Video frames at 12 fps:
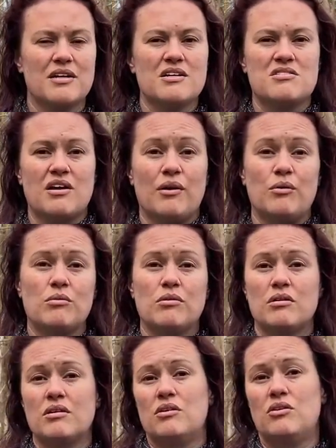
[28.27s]
So
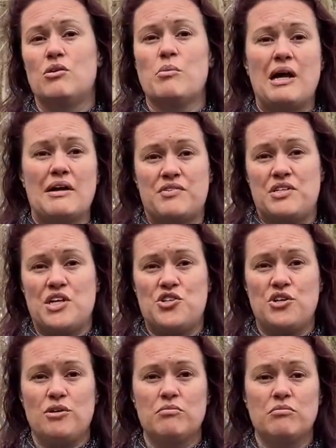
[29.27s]
you might have a
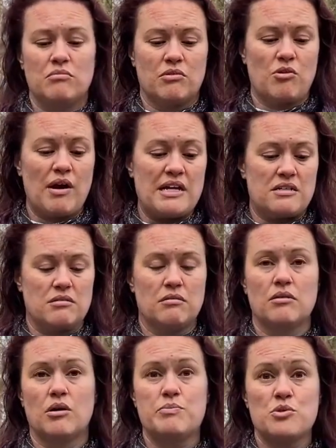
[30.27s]
tissue, great,
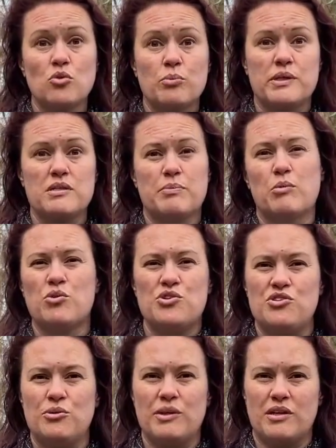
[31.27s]
absorbent, but what do you
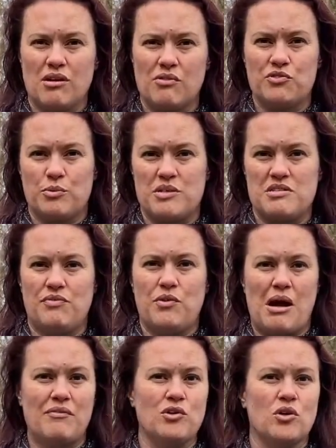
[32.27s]
do with it afterwards if you
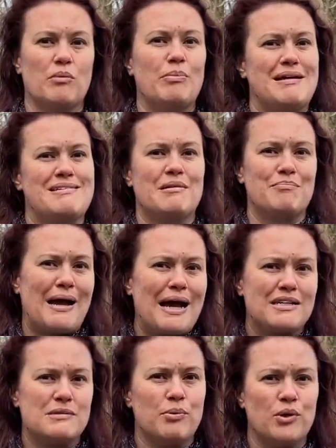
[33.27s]
haven't got a plastic
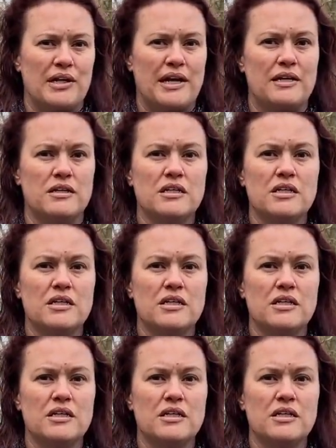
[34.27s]
bag to put it in?